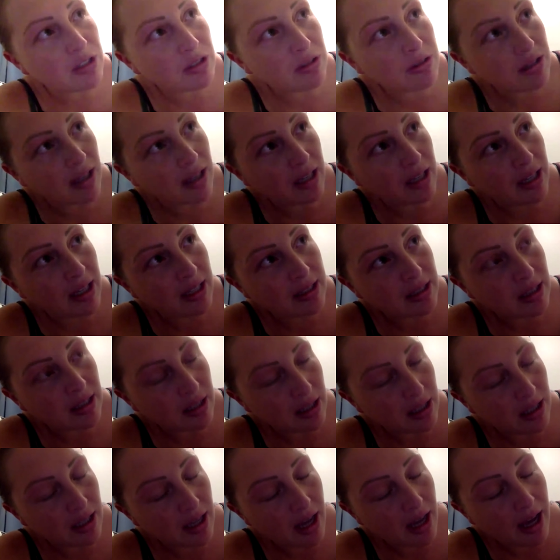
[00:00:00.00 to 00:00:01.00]
She was like, "He's
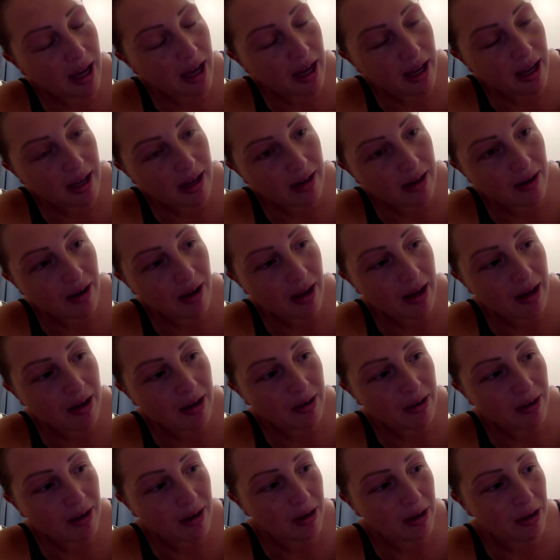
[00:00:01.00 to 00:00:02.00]
gonna die. I know. I
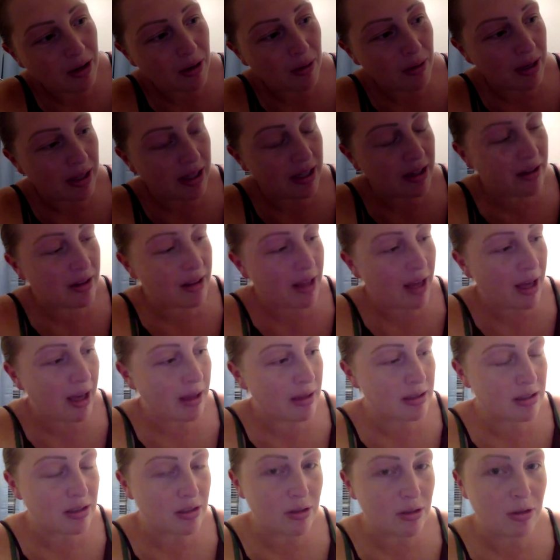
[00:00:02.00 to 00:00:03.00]
know. I, you don't want to hear
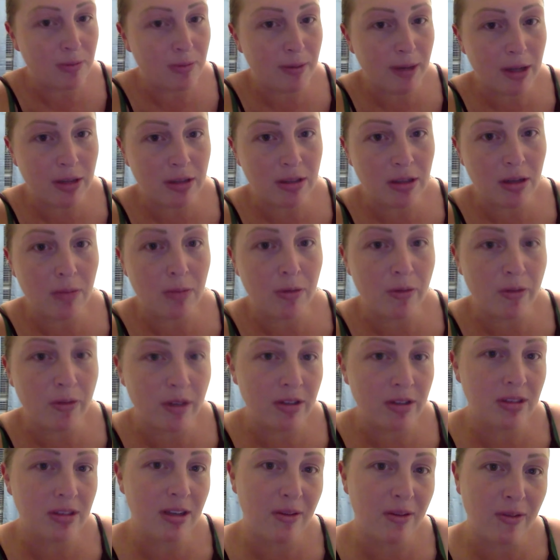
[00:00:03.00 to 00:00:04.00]
that. So you better start moving
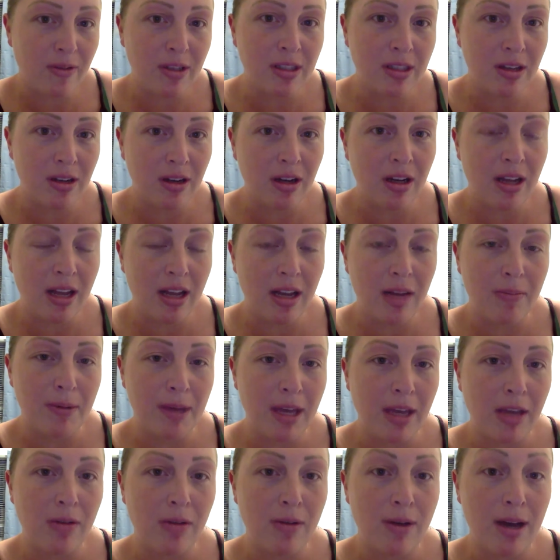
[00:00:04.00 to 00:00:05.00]
your stuff because they're gonna end up
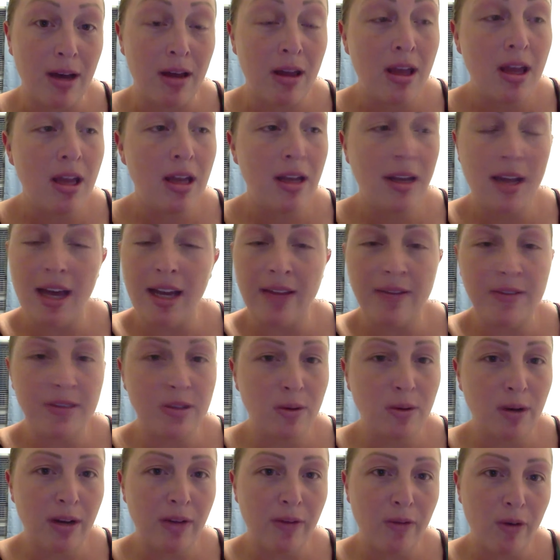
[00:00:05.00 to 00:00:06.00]
kicking you out." Not even
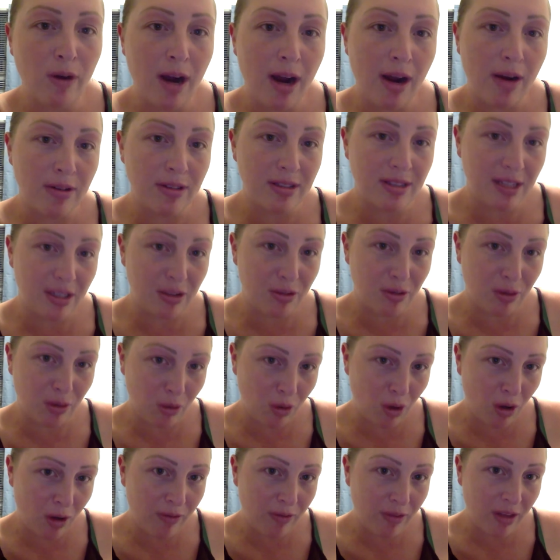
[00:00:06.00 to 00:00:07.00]
24 hours. They drilled
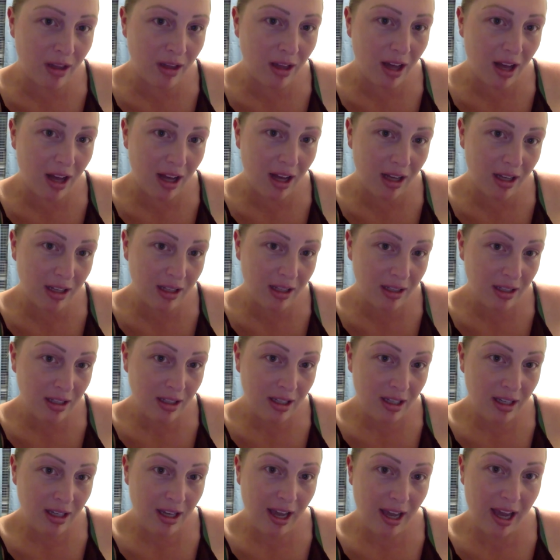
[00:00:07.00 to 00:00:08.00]
off the lock,
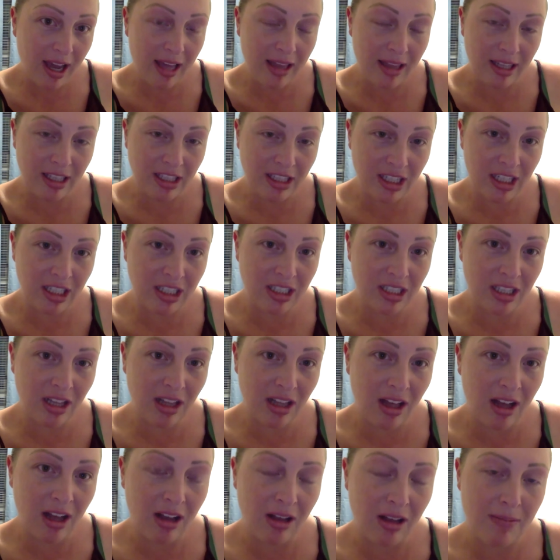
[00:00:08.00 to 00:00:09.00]
and they changed the
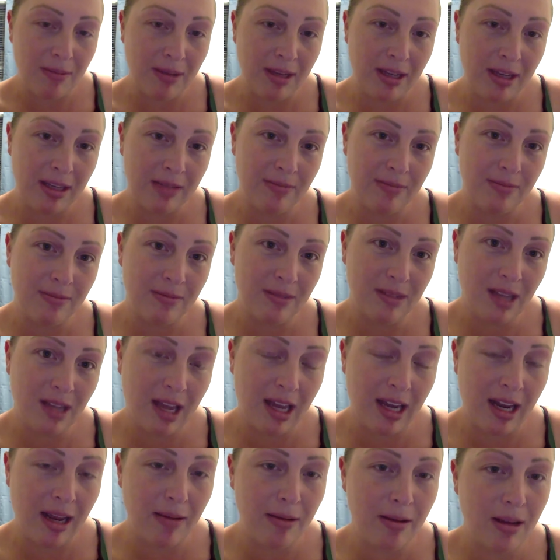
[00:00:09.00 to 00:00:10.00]
lock on me,
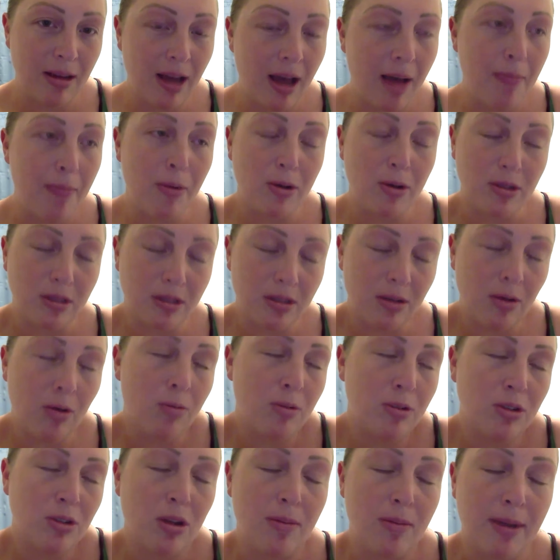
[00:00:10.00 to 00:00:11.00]
and I got most
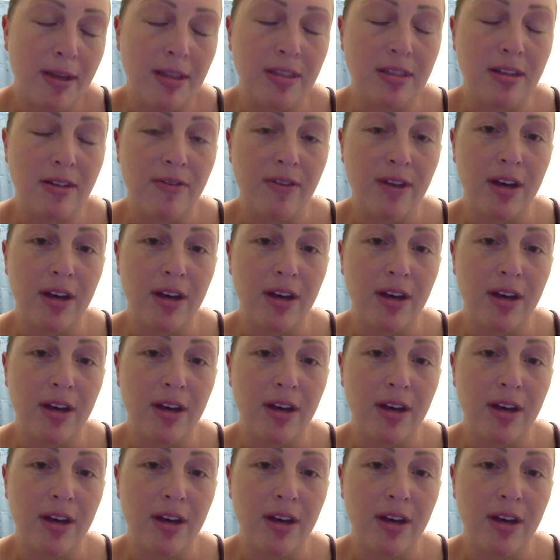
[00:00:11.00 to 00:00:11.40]
almost all my stuff